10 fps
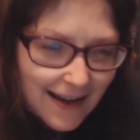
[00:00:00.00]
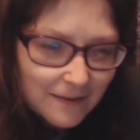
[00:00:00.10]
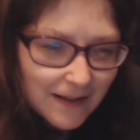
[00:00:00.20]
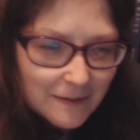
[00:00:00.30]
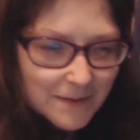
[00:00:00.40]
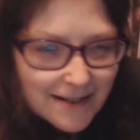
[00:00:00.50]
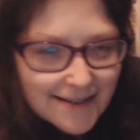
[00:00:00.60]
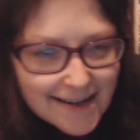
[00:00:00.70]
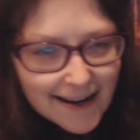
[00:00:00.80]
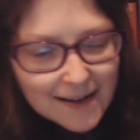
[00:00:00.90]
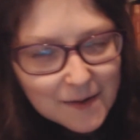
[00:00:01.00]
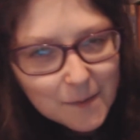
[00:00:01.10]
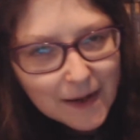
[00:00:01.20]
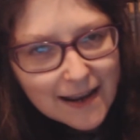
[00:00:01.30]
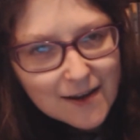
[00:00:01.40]
like how Captain
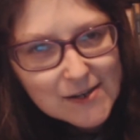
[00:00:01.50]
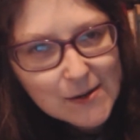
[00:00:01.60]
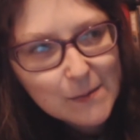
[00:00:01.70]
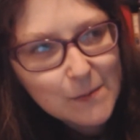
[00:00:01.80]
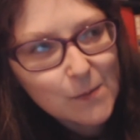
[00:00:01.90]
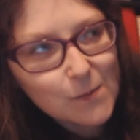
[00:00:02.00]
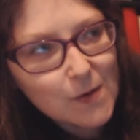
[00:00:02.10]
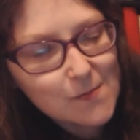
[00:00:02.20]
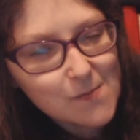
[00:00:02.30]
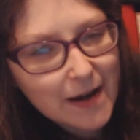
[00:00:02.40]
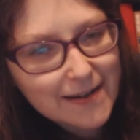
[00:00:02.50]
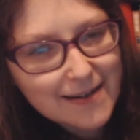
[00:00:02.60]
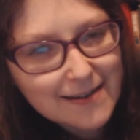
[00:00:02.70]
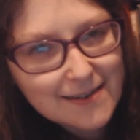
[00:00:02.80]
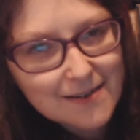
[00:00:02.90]
Jack wakes up
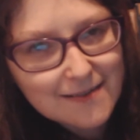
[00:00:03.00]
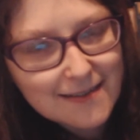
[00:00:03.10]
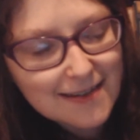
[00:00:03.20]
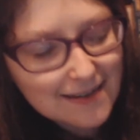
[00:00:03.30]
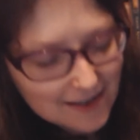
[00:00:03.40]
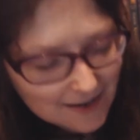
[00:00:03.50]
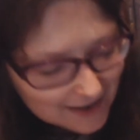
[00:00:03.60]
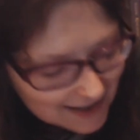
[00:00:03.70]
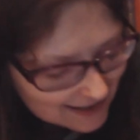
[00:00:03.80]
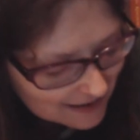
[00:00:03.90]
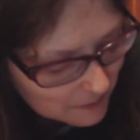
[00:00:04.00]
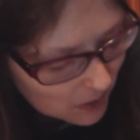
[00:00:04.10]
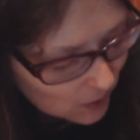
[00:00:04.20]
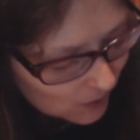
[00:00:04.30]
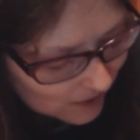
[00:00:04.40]
when he's does his
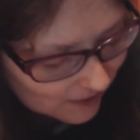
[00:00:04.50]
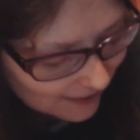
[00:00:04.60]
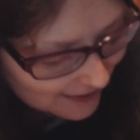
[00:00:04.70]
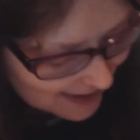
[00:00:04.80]
immortal